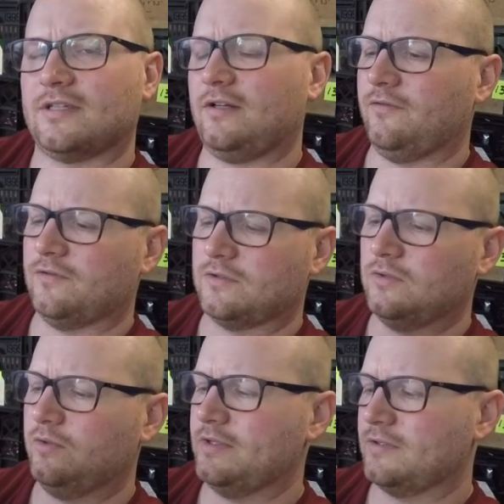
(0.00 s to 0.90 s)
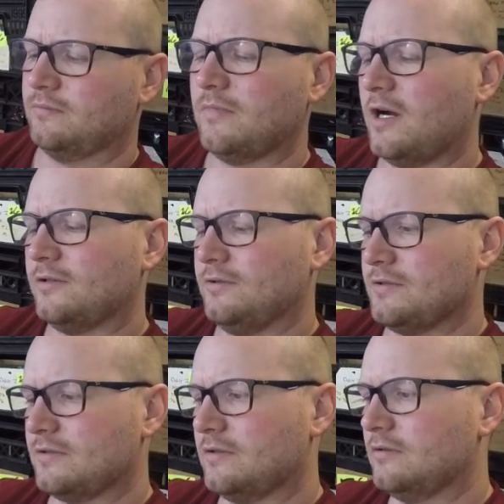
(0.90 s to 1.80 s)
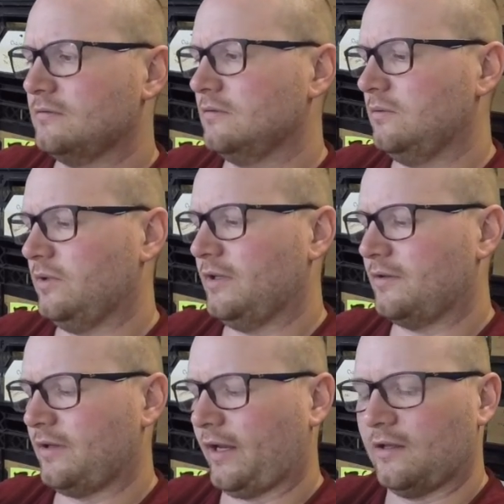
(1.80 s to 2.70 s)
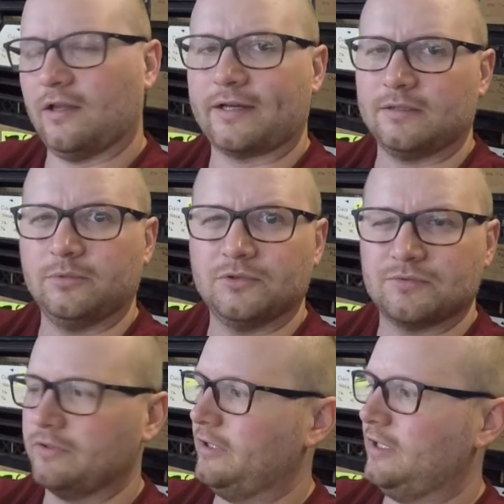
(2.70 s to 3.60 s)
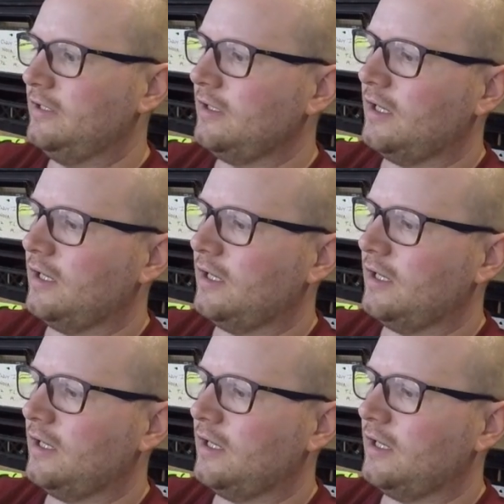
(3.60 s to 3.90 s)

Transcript: I don't know if they're toys or models or what. They're like collectibles, really.